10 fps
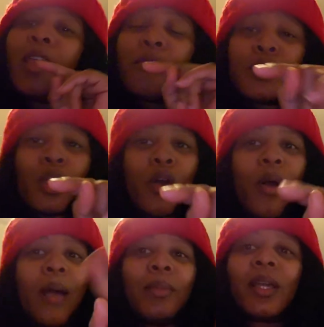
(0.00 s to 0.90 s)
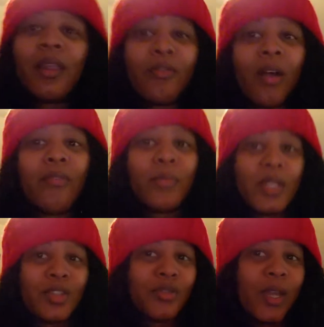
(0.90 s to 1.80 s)
even though I'm looking at five
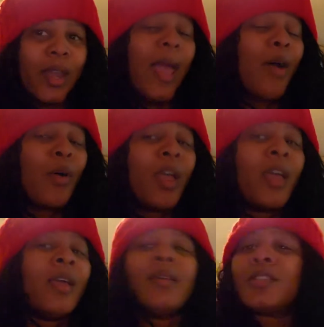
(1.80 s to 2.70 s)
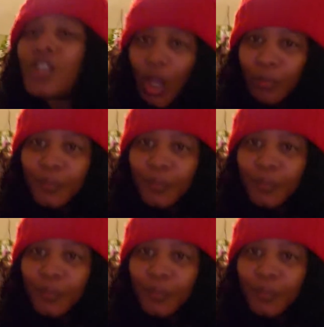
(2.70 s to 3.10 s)
minutes right now. So